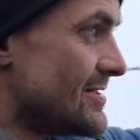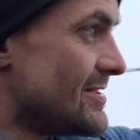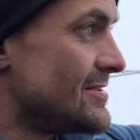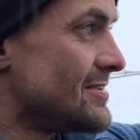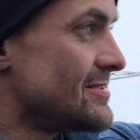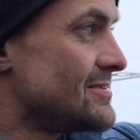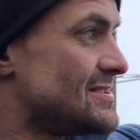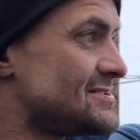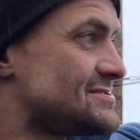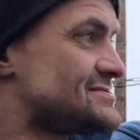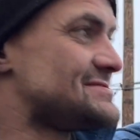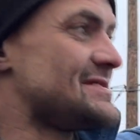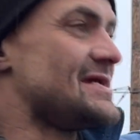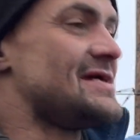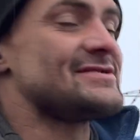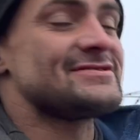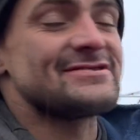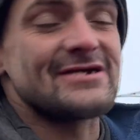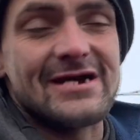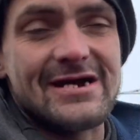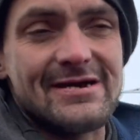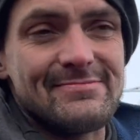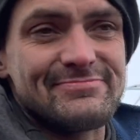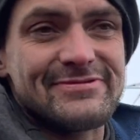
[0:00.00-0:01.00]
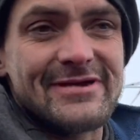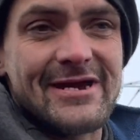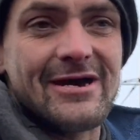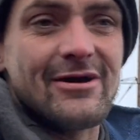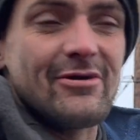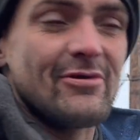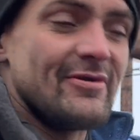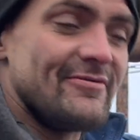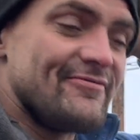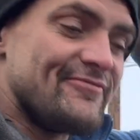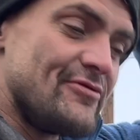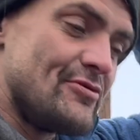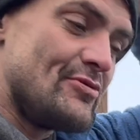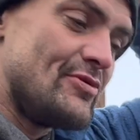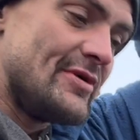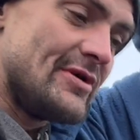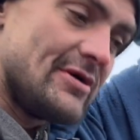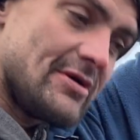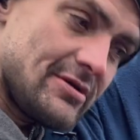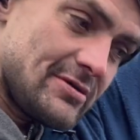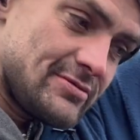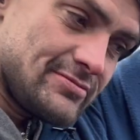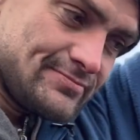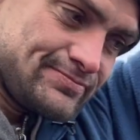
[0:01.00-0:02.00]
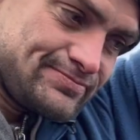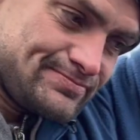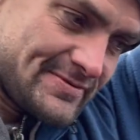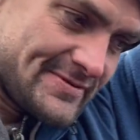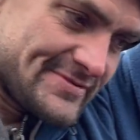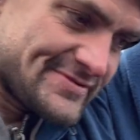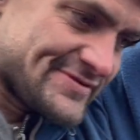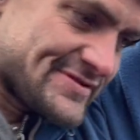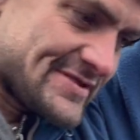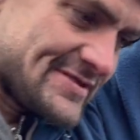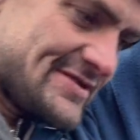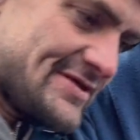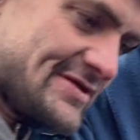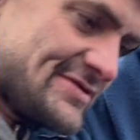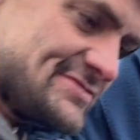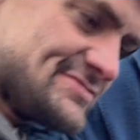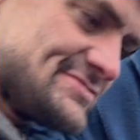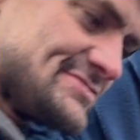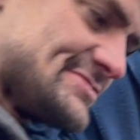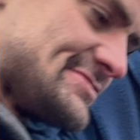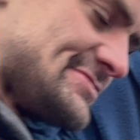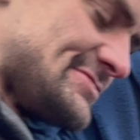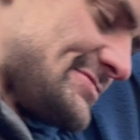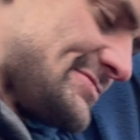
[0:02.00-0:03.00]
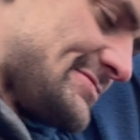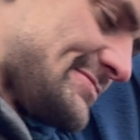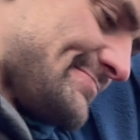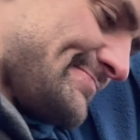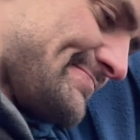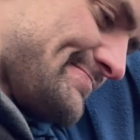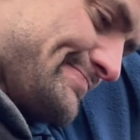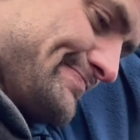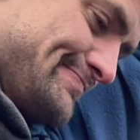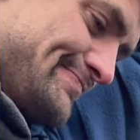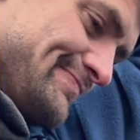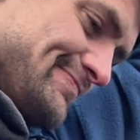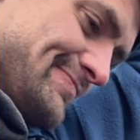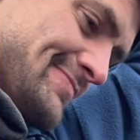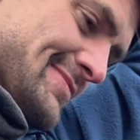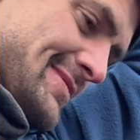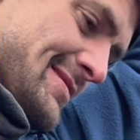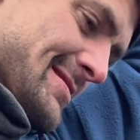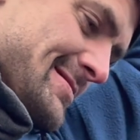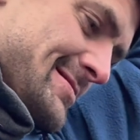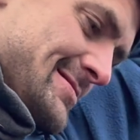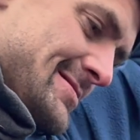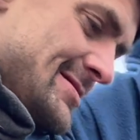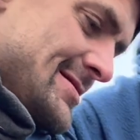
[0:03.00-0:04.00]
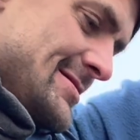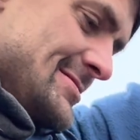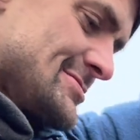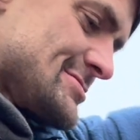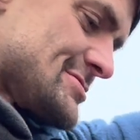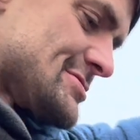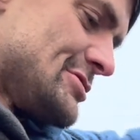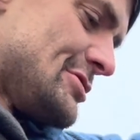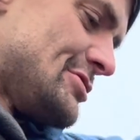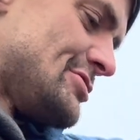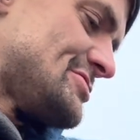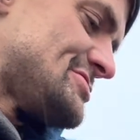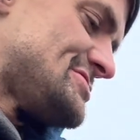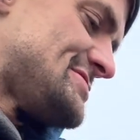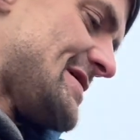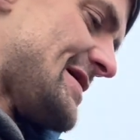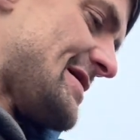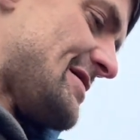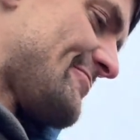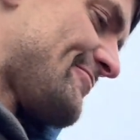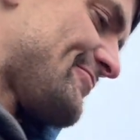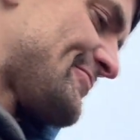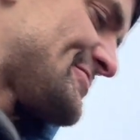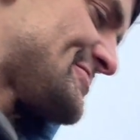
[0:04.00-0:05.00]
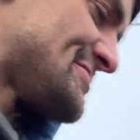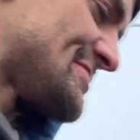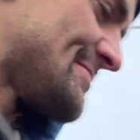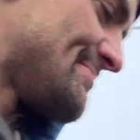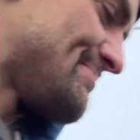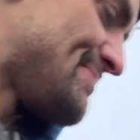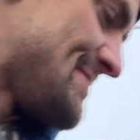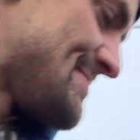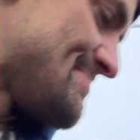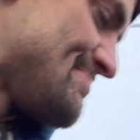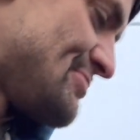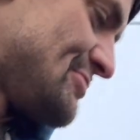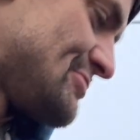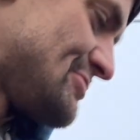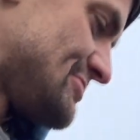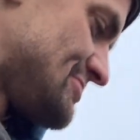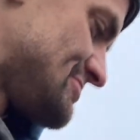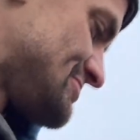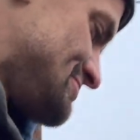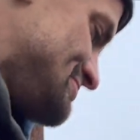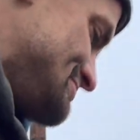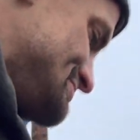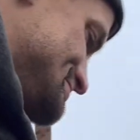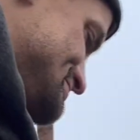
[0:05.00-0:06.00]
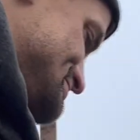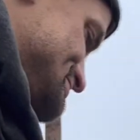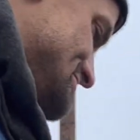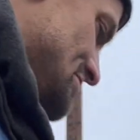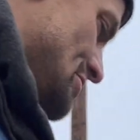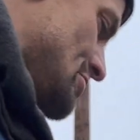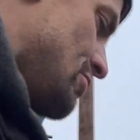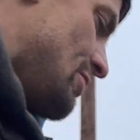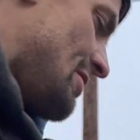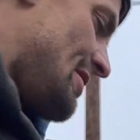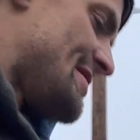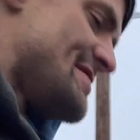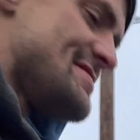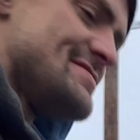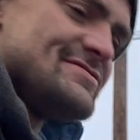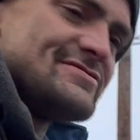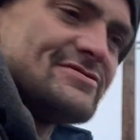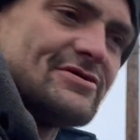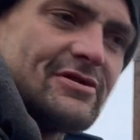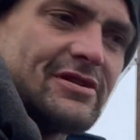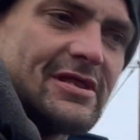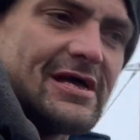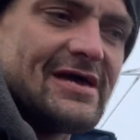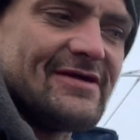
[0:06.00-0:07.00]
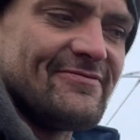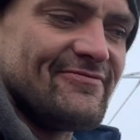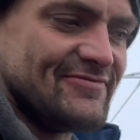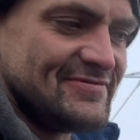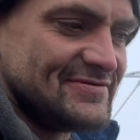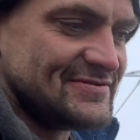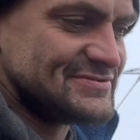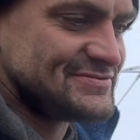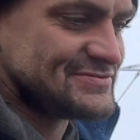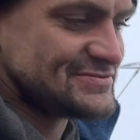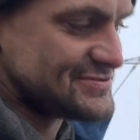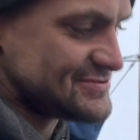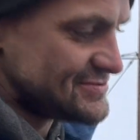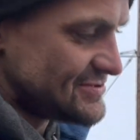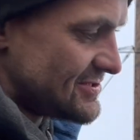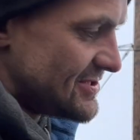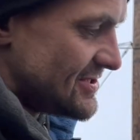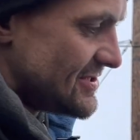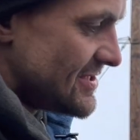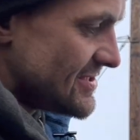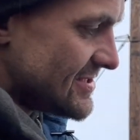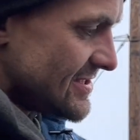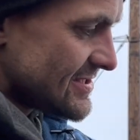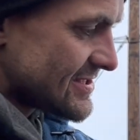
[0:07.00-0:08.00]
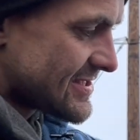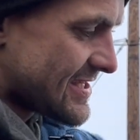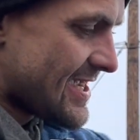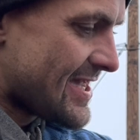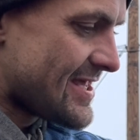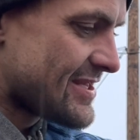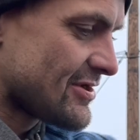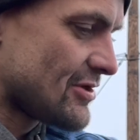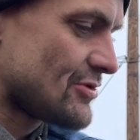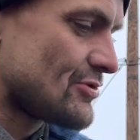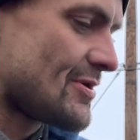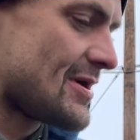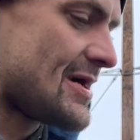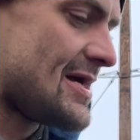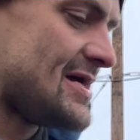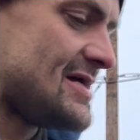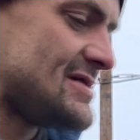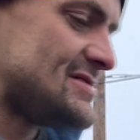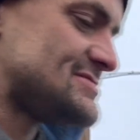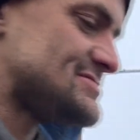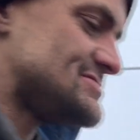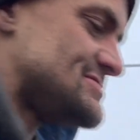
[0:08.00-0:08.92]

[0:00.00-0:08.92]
let's say a time tower, if you will, but that it slows down for some people. The quality of their life is categorized,